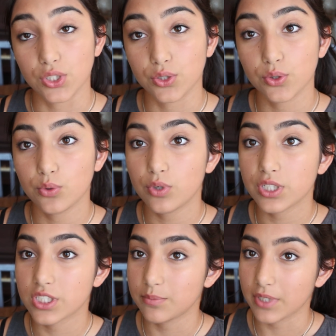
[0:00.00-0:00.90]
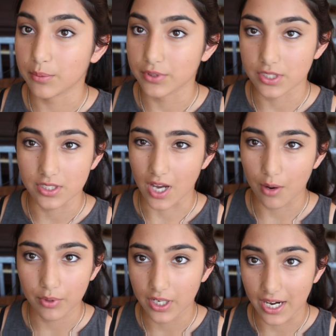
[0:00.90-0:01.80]
You should be able to
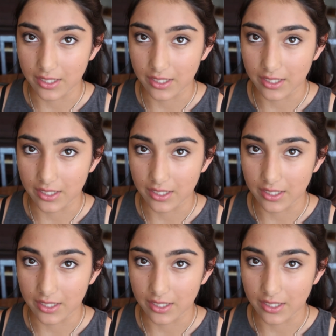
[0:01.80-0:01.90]
not wear